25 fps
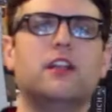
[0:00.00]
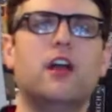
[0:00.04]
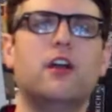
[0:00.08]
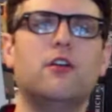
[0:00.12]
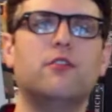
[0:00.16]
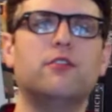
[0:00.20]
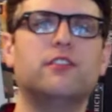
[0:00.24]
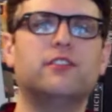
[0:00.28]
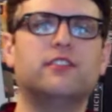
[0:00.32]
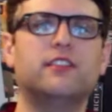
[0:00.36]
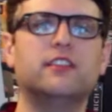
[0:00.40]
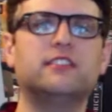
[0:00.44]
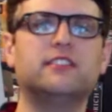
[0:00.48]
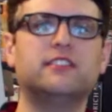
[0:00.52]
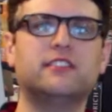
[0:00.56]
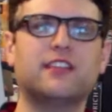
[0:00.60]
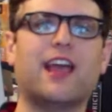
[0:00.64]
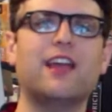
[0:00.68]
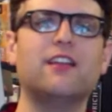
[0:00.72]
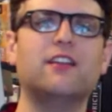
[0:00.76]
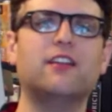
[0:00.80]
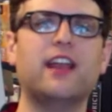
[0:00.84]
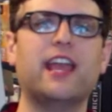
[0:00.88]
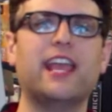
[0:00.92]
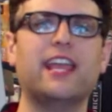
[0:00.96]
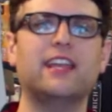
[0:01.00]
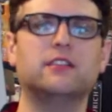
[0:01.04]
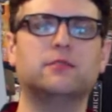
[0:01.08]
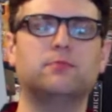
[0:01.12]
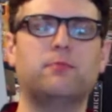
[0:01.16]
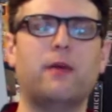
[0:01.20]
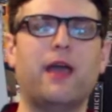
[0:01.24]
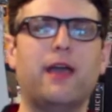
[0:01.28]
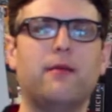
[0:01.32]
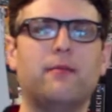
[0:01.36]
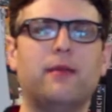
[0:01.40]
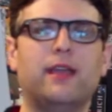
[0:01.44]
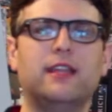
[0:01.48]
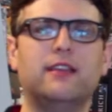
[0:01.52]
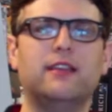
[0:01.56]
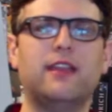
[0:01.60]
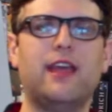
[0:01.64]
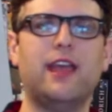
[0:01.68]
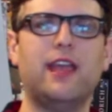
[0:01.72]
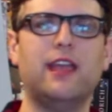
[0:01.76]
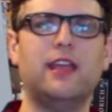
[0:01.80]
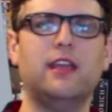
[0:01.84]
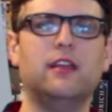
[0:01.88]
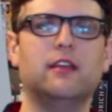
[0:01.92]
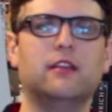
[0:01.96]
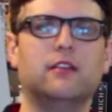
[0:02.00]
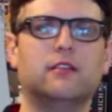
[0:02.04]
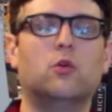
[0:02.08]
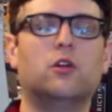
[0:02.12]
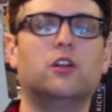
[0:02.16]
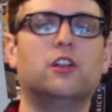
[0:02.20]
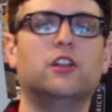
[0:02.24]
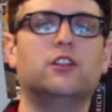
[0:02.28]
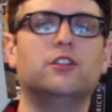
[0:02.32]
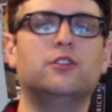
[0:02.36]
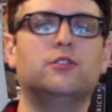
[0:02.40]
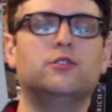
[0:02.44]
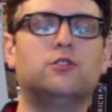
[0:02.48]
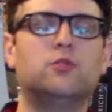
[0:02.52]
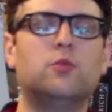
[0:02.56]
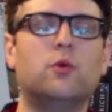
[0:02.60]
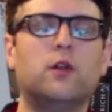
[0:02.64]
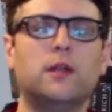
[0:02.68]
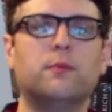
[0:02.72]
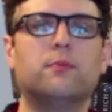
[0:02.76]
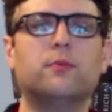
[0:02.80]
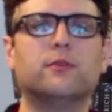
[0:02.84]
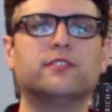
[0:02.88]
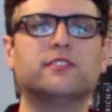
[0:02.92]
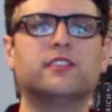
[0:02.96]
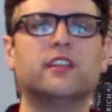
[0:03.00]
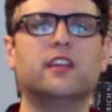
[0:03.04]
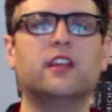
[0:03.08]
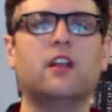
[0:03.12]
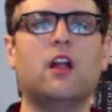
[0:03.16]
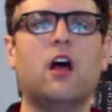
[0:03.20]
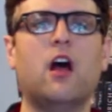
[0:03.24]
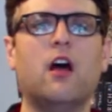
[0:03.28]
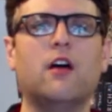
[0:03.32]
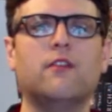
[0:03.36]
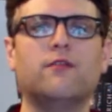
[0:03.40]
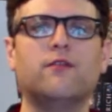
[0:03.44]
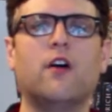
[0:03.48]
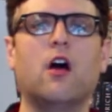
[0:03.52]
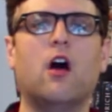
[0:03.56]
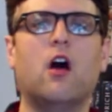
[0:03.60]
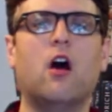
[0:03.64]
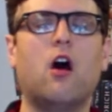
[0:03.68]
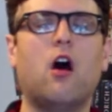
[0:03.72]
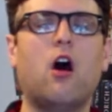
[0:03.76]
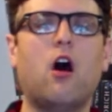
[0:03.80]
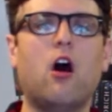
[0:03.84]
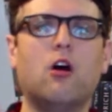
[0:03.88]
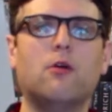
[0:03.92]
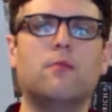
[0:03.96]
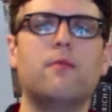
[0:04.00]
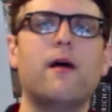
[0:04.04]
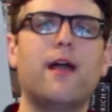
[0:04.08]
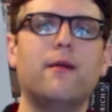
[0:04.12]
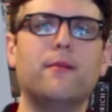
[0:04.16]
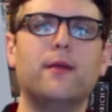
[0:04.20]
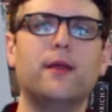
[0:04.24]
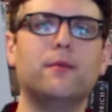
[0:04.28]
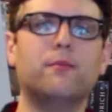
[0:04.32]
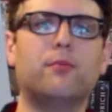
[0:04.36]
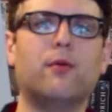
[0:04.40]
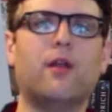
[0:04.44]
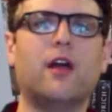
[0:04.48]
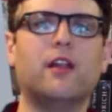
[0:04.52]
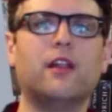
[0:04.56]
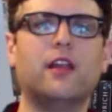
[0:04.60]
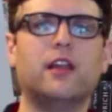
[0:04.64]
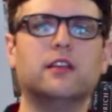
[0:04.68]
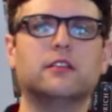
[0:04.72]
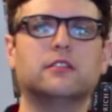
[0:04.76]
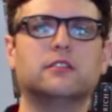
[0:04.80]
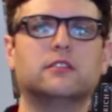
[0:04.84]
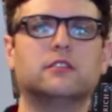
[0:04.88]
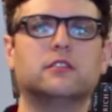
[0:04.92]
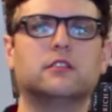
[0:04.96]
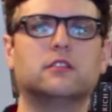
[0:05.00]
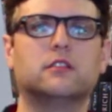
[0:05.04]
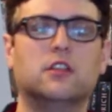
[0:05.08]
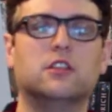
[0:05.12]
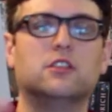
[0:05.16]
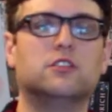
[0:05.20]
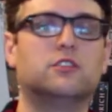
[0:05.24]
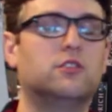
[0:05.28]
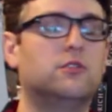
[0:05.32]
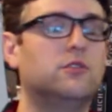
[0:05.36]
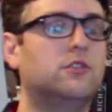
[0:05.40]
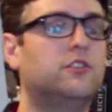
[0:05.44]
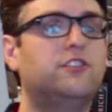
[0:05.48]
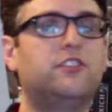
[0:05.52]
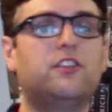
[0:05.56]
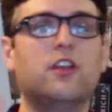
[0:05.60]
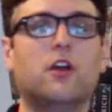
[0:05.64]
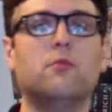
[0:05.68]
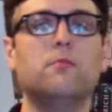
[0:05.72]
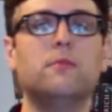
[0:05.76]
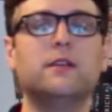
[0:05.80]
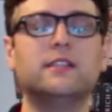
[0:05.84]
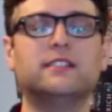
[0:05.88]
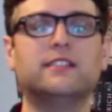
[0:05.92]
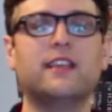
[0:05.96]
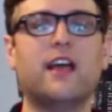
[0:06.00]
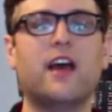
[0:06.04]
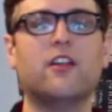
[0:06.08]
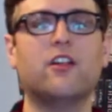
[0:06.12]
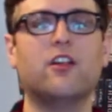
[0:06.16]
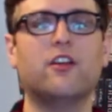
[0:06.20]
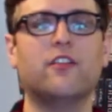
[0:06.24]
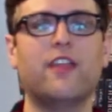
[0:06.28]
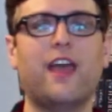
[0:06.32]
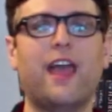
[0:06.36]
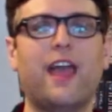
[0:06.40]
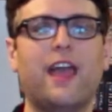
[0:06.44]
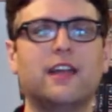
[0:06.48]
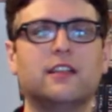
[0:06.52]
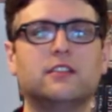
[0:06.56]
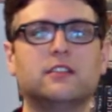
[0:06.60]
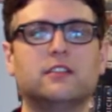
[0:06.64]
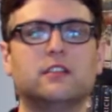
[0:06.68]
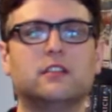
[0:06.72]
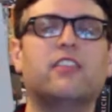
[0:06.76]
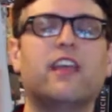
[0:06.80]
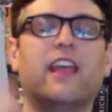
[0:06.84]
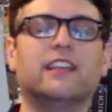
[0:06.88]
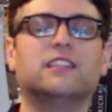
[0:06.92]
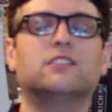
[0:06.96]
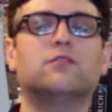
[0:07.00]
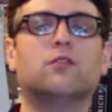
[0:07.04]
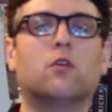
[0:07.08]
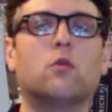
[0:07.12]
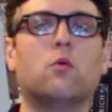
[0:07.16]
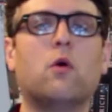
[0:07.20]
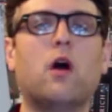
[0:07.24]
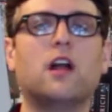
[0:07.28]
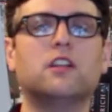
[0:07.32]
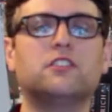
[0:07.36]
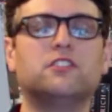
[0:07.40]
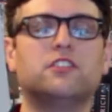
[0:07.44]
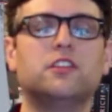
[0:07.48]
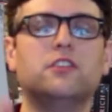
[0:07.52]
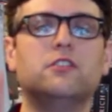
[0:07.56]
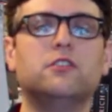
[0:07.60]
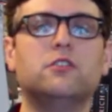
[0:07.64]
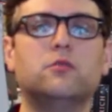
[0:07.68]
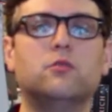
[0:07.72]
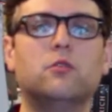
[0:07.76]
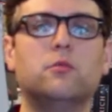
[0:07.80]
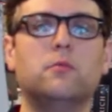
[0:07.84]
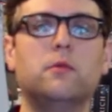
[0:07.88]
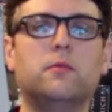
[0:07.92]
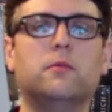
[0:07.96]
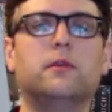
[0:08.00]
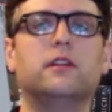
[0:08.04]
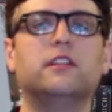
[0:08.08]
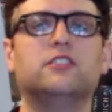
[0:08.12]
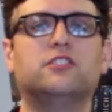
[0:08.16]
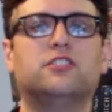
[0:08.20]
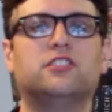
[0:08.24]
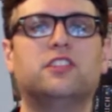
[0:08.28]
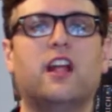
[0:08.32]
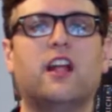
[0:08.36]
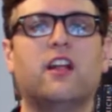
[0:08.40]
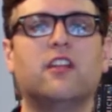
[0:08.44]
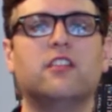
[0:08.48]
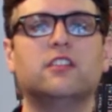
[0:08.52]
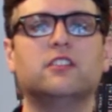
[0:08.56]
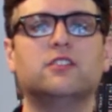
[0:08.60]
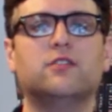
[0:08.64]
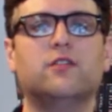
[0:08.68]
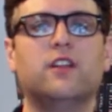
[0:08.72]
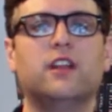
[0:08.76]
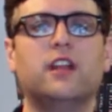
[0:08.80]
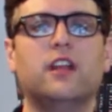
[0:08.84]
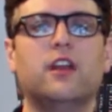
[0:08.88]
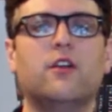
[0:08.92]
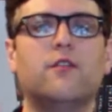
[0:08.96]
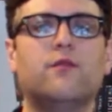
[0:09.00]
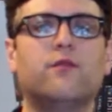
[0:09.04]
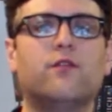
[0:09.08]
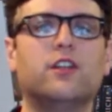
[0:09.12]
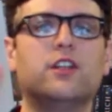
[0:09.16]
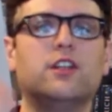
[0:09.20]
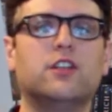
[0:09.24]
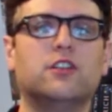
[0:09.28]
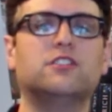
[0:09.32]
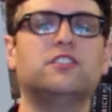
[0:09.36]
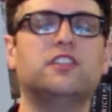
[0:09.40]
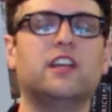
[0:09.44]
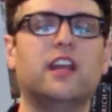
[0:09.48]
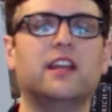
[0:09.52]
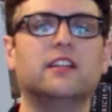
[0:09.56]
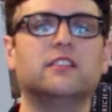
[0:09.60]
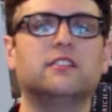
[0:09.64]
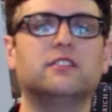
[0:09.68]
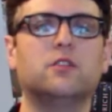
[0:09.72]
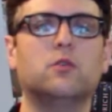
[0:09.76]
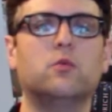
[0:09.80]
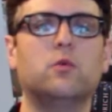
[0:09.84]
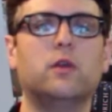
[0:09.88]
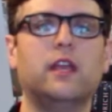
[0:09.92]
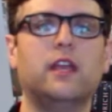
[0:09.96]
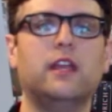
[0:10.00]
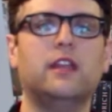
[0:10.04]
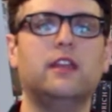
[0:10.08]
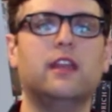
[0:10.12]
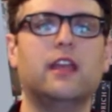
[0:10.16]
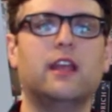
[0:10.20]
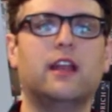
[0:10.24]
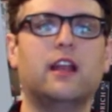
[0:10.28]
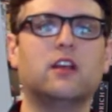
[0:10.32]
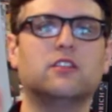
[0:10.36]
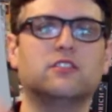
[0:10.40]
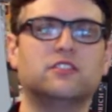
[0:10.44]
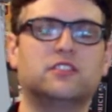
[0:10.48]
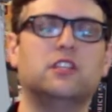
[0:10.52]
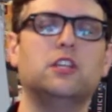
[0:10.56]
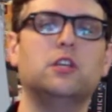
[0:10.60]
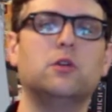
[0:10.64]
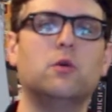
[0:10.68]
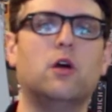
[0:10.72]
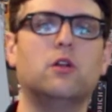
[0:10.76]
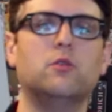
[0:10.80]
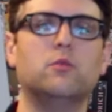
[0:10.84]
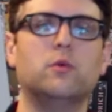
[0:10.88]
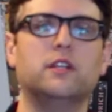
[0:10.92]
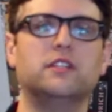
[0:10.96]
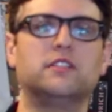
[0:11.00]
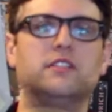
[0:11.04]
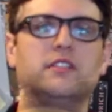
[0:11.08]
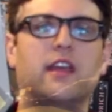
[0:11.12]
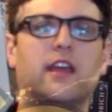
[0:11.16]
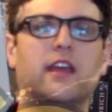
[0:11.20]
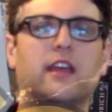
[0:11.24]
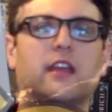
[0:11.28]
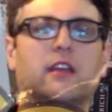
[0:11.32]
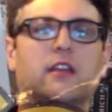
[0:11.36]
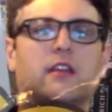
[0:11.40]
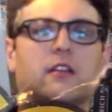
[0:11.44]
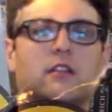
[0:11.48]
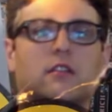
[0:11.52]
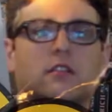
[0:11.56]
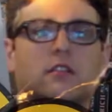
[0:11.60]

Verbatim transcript: know that this Saturday is Batman Day. We're going to do 20% off all Batman products, so don't miss out on that. Thanks for watching. Remember to share this video for your chance to win, and I'll see you on Wednesday.